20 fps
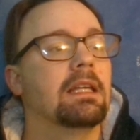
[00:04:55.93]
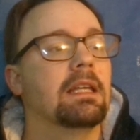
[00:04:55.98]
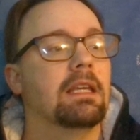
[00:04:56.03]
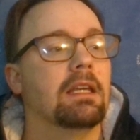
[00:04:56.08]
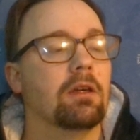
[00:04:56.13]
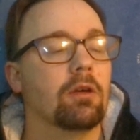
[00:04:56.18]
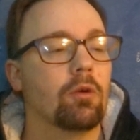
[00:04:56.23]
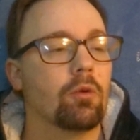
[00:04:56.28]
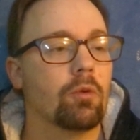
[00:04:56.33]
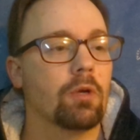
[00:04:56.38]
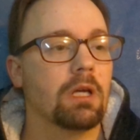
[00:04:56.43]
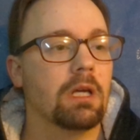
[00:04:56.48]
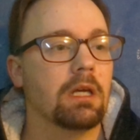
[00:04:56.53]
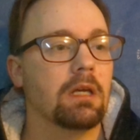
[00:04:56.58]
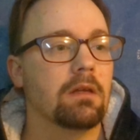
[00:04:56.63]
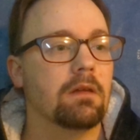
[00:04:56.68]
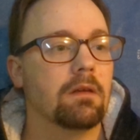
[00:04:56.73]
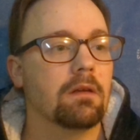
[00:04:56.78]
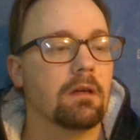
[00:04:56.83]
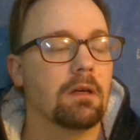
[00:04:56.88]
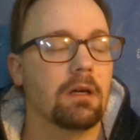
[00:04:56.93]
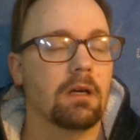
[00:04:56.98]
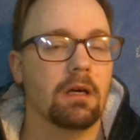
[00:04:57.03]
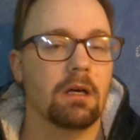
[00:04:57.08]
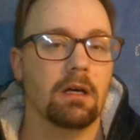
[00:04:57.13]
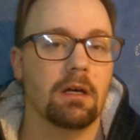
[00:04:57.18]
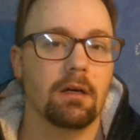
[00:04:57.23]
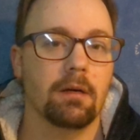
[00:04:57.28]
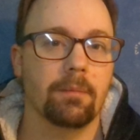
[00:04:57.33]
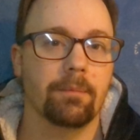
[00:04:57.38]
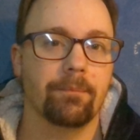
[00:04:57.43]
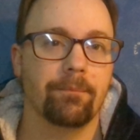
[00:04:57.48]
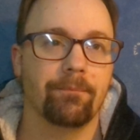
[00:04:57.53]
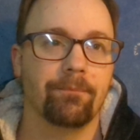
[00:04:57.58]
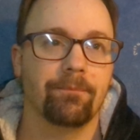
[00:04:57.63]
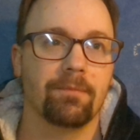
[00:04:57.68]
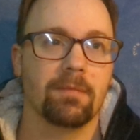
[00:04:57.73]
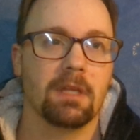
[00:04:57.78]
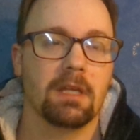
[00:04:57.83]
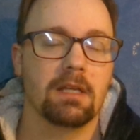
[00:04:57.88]
He agreed. Um,
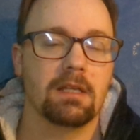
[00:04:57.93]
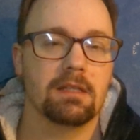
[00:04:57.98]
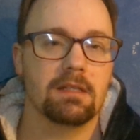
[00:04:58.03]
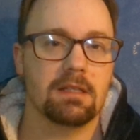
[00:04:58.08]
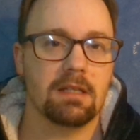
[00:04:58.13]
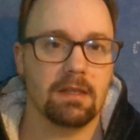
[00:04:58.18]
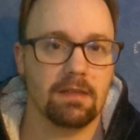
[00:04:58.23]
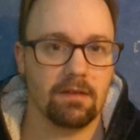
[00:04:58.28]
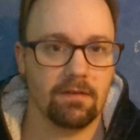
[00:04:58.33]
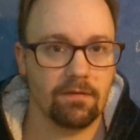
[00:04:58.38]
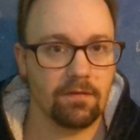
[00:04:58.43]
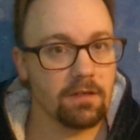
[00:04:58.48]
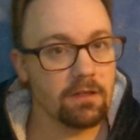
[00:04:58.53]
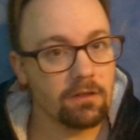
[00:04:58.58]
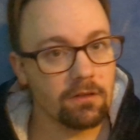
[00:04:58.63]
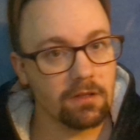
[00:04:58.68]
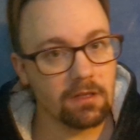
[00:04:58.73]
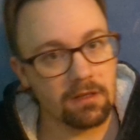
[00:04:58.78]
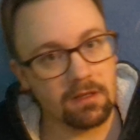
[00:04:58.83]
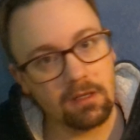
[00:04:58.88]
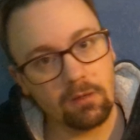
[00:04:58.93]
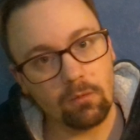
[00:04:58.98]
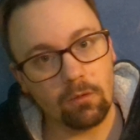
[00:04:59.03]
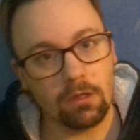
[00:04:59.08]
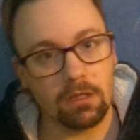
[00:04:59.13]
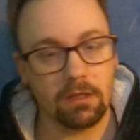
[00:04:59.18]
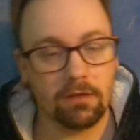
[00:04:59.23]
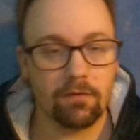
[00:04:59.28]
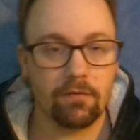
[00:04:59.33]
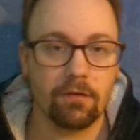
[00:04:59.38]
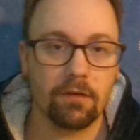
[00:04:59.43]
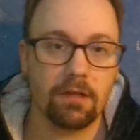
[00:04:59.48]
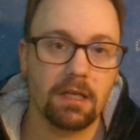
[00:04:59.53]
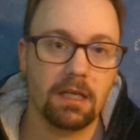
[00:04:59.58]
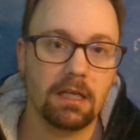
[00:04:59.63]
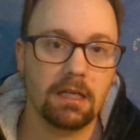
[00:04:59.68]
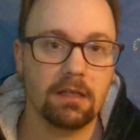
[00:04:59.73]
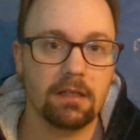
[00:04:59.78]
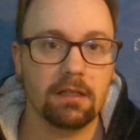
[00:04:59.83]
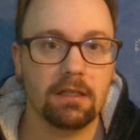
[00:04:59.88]
to get the feel that they wanted for
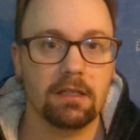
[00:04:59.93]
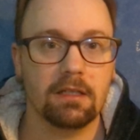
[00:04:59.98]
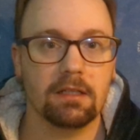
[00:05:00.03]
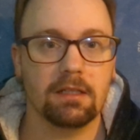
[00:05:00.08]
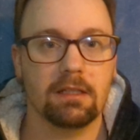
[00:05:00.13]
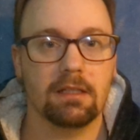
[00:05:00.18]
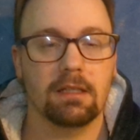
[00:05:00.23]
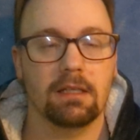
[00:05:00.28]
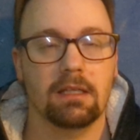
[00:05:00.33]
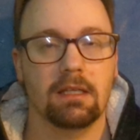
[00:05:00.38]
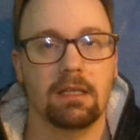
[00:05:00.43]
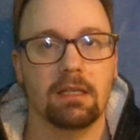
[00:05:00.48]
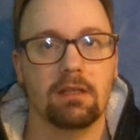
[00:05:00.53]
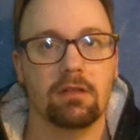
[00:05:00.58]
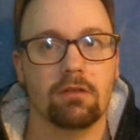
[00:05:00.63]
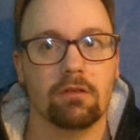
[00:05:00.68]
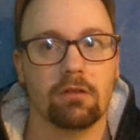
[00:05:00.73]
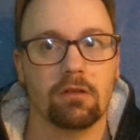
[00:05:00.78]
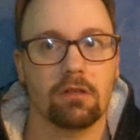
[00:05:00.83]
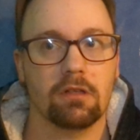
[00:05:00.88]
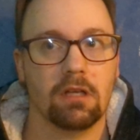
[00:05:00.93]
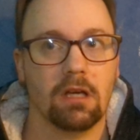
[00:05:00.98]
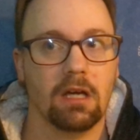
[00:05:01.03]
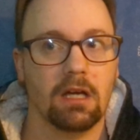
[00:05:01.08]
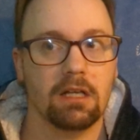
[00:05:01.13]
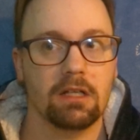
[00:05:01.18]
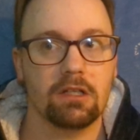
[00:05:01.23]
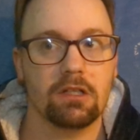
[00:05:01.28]
the alien, he took Tai